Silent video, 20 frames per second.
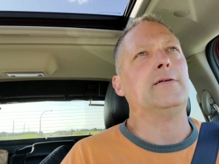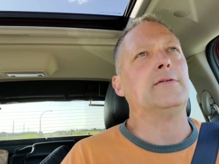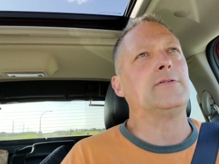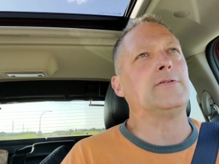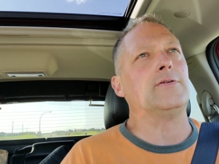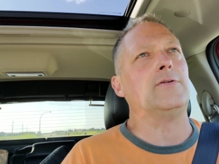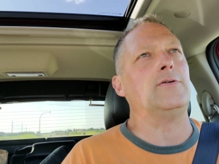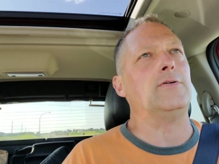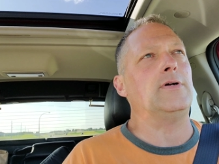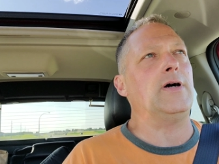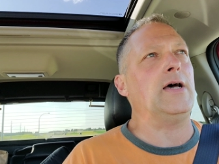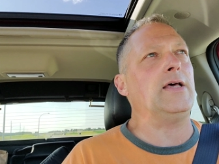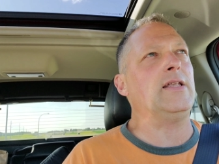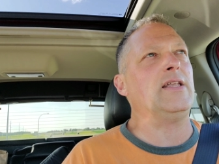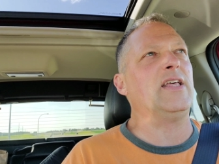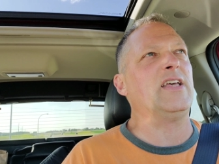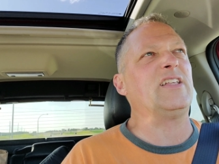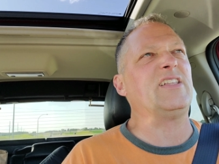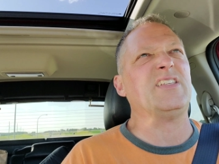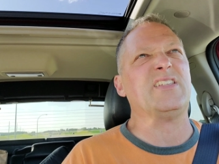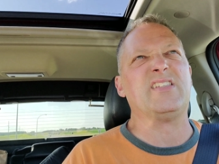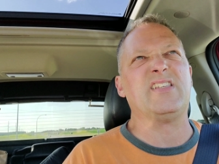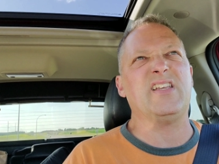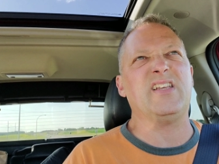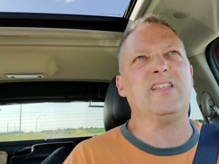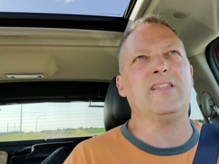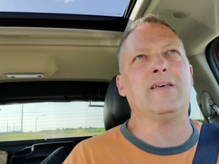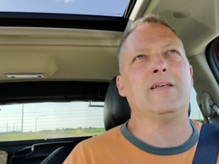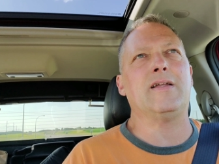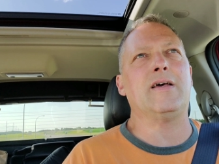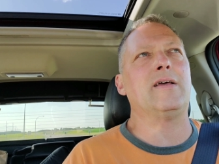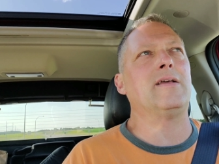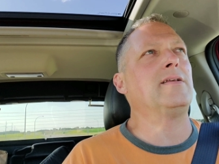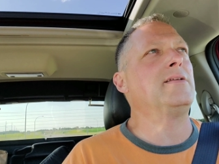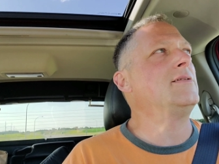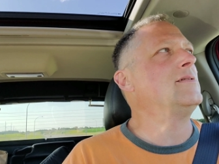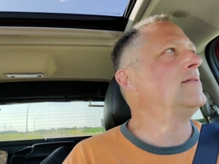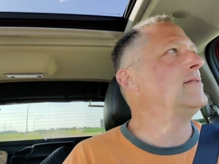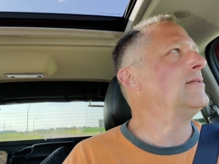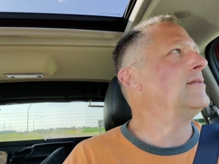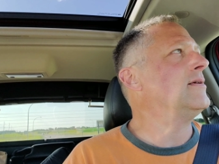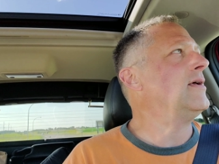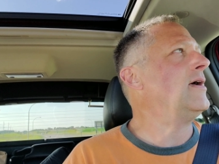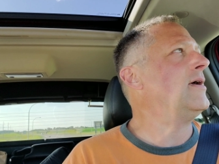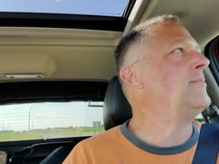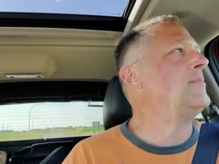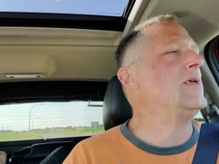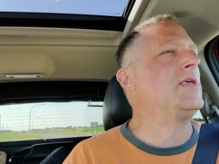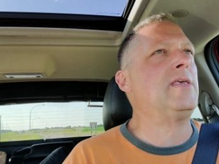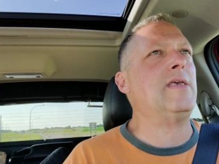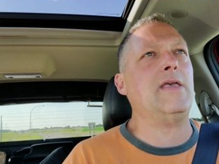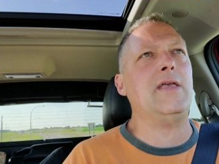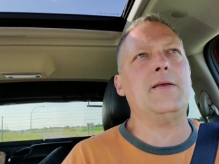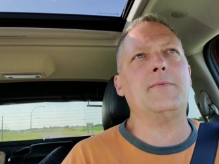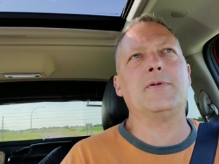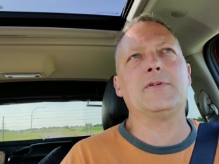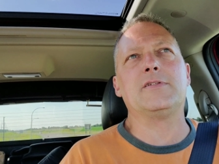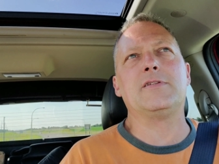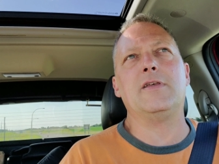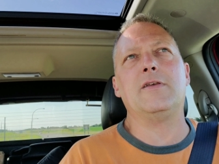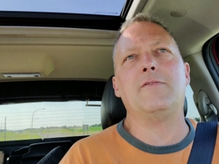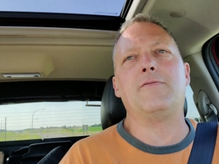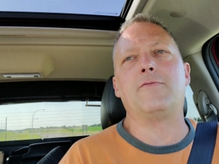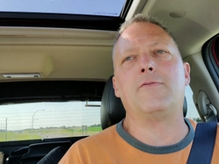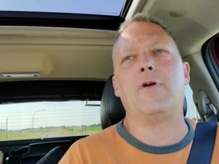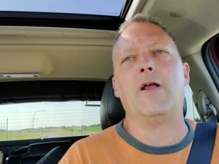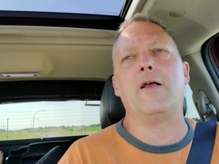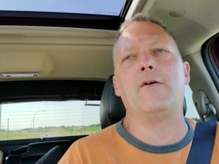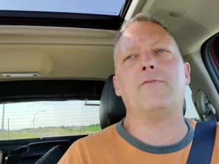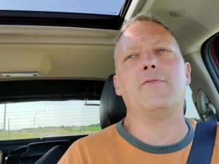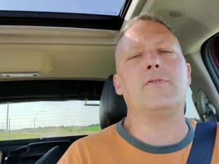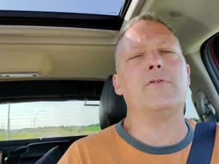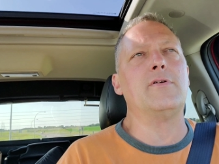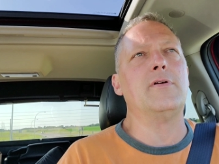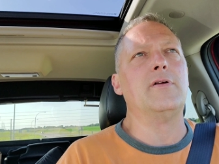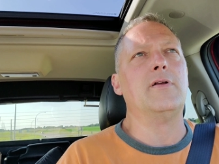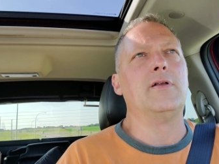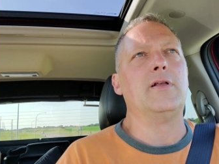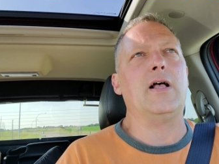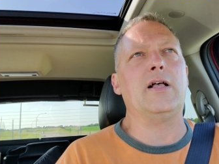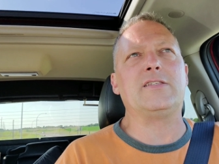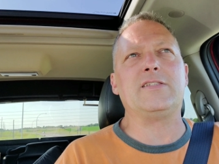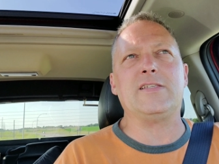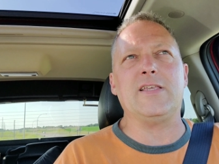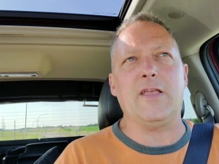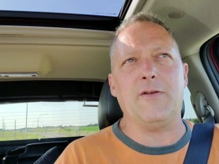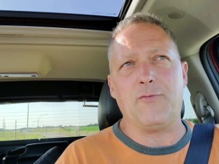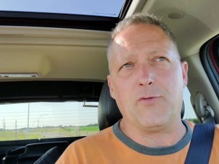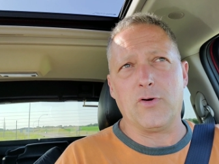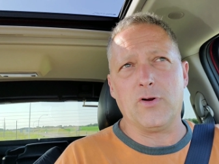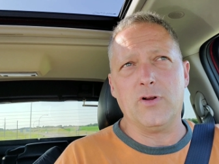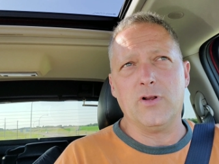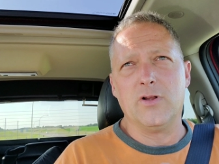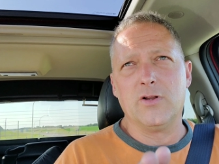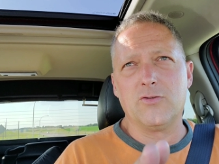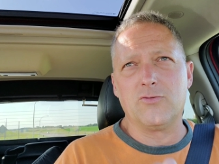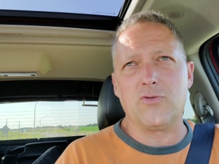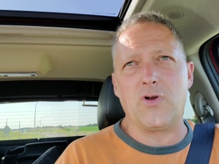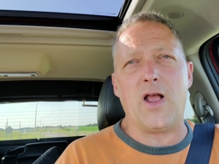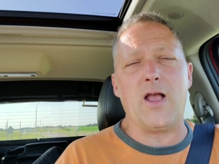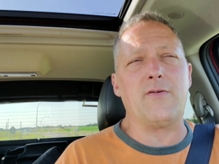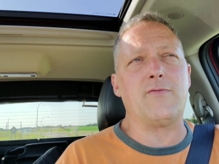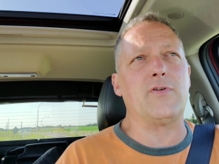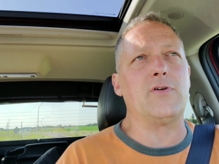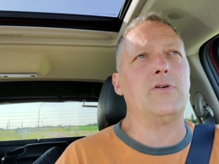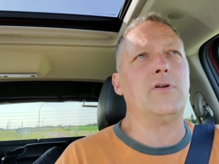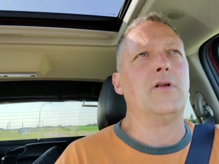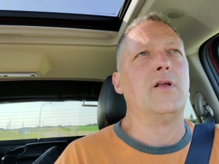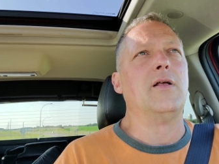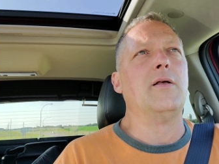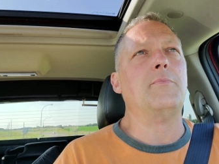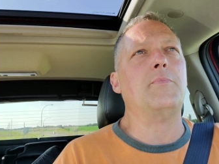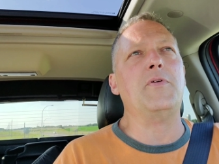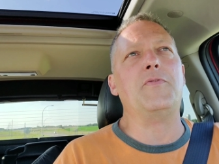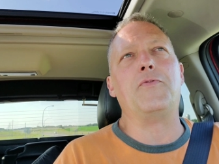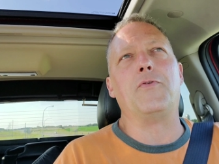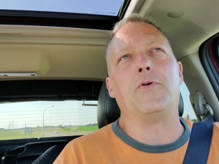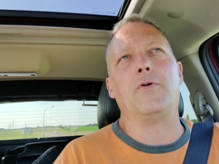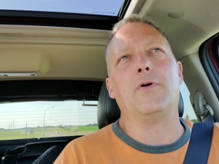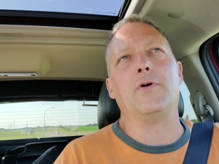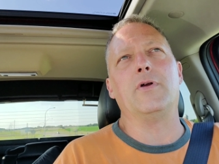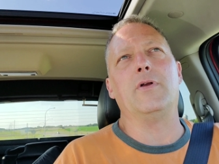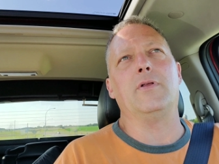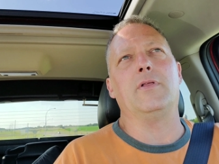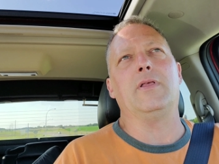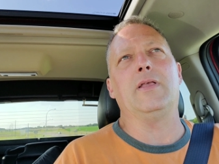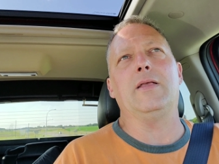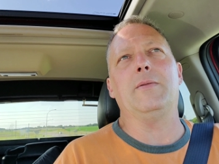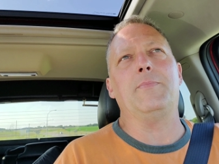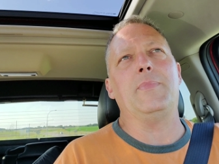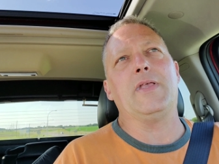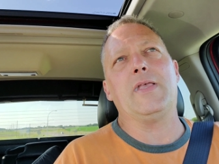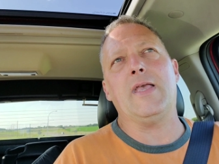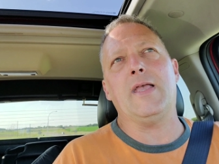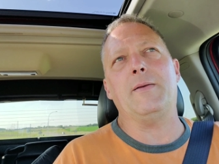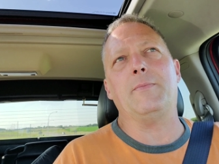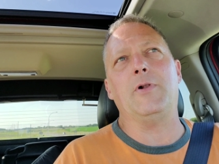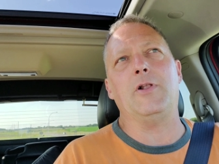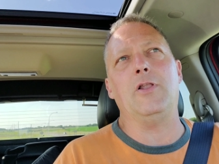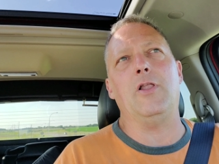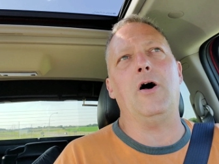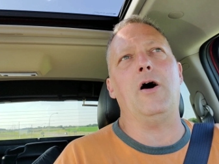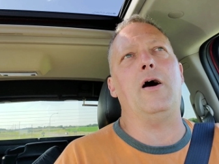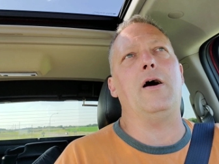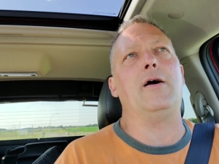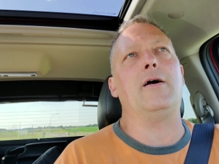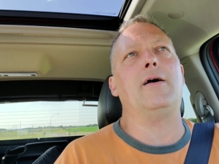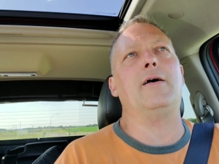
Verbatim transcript: So I'd like to say that I I became a safe driver, a safer driver before it became a law.